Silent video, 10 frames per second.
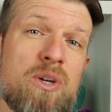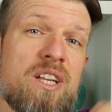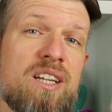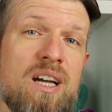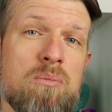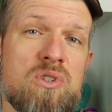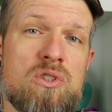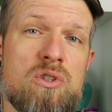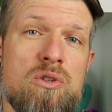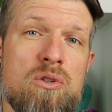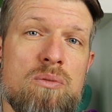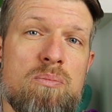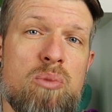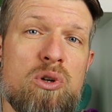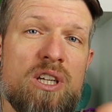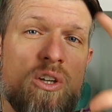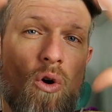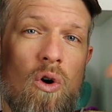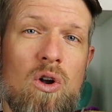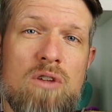when it comes to putting
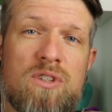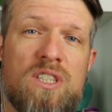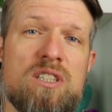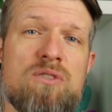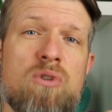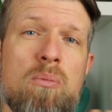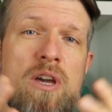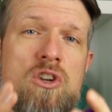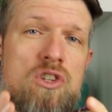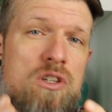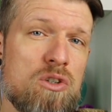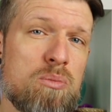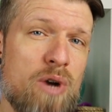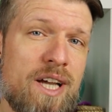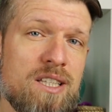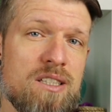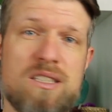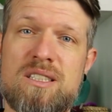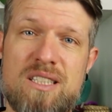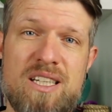all of these information into
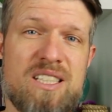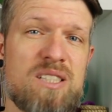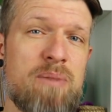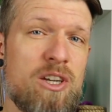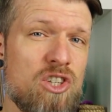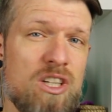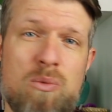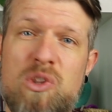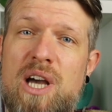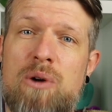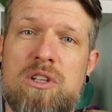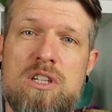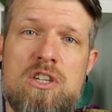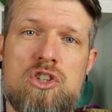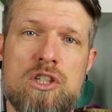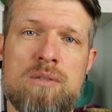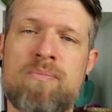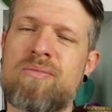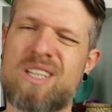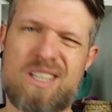practice, especially without a teacher,
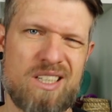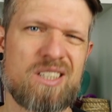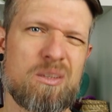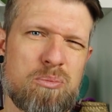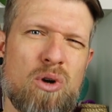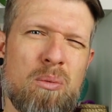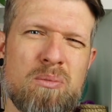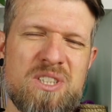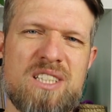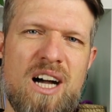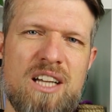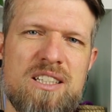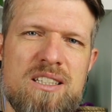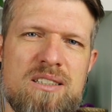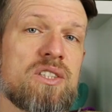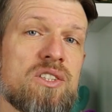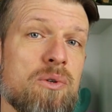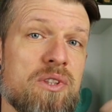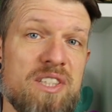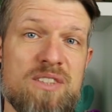the problems start. So
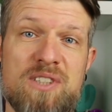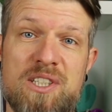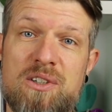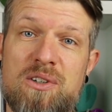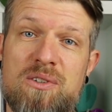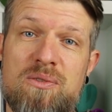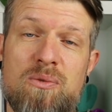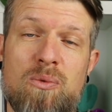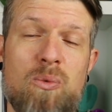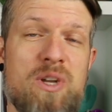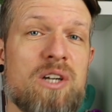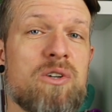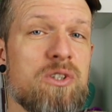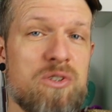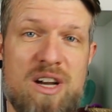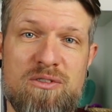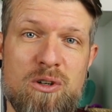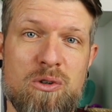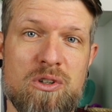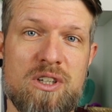in this video, we are going to have a
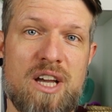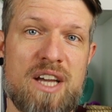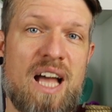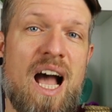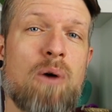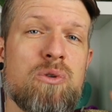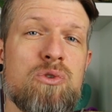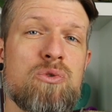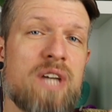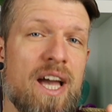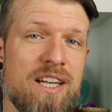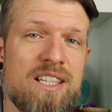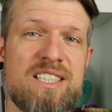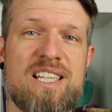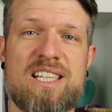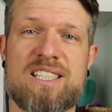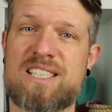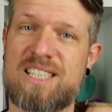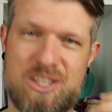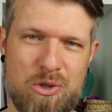look at how you can
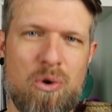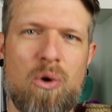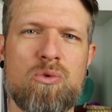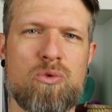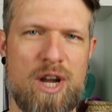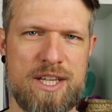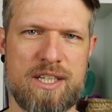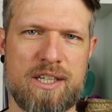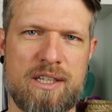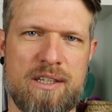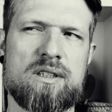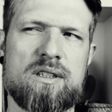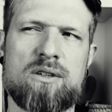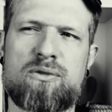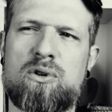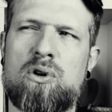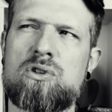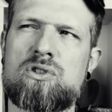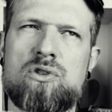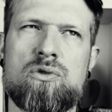assess your own writing. Of
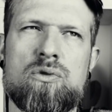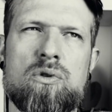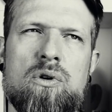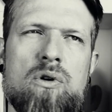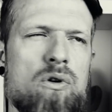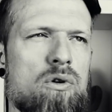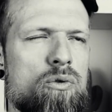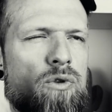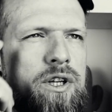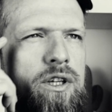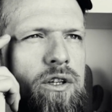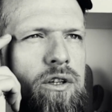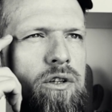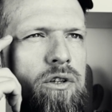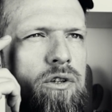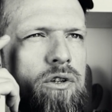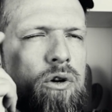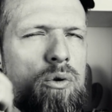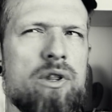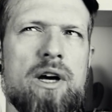course, you already
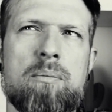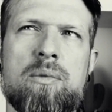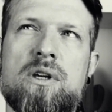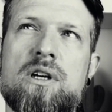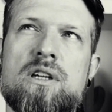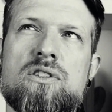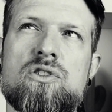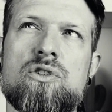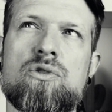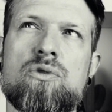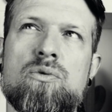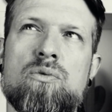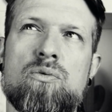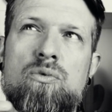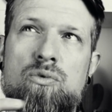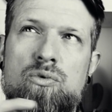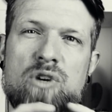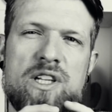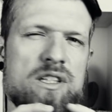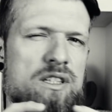know that because you
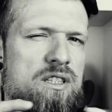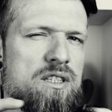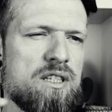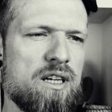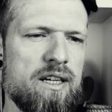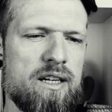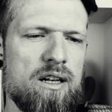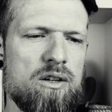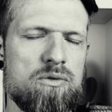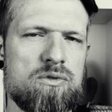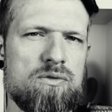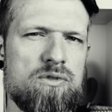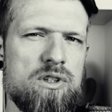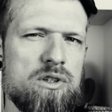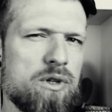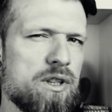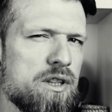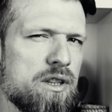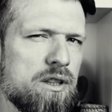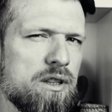read the title of the video and
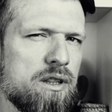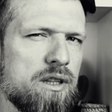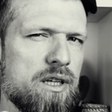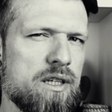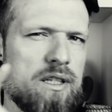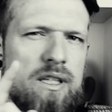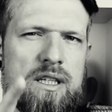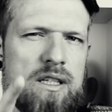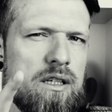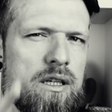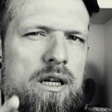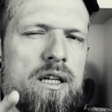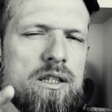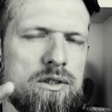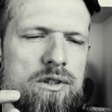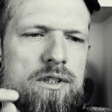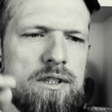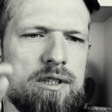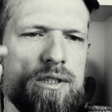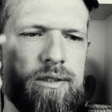then clicked on
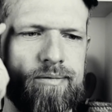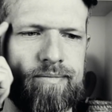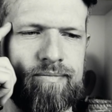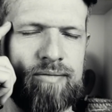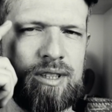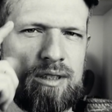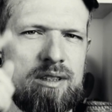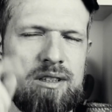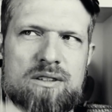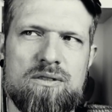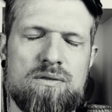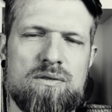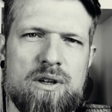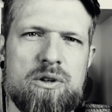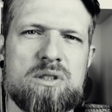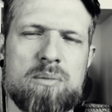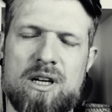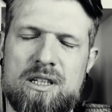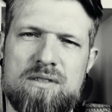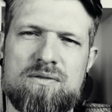it. Very
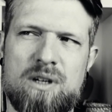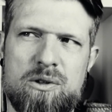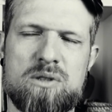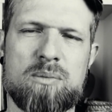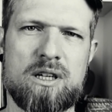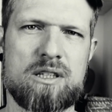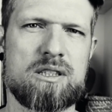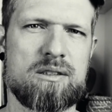smart, very smart.